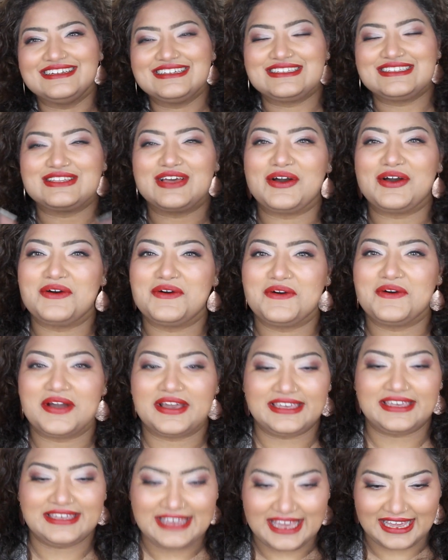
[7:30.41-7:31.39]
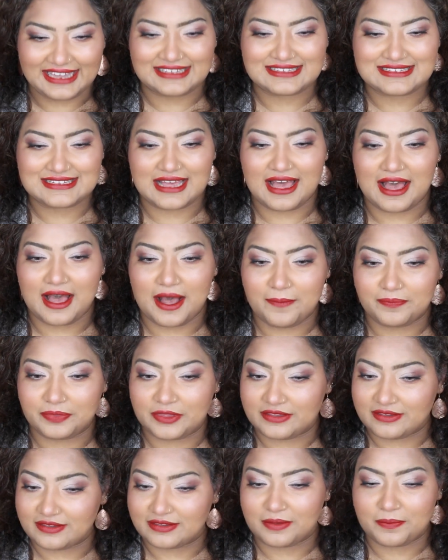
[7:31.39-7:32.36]
So yes,
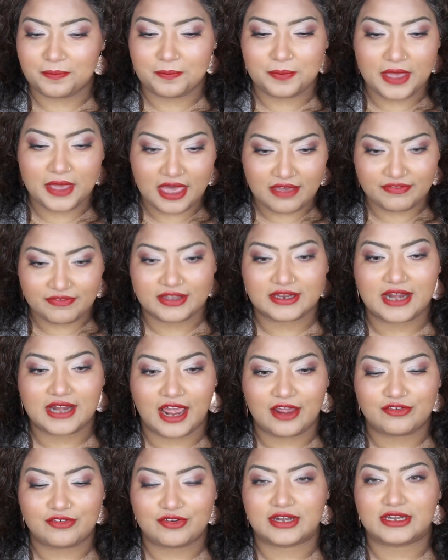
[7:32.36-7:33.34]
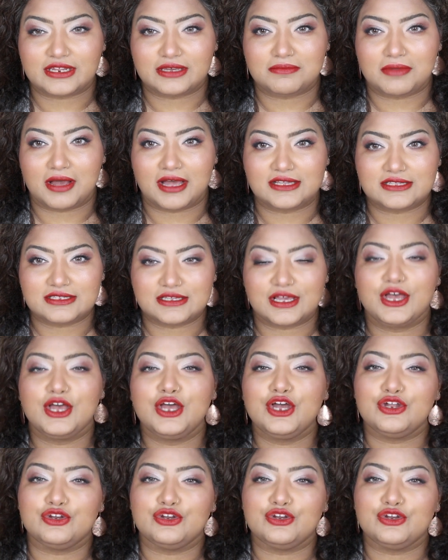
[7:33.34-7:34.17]
this is a perfect hydrating mask.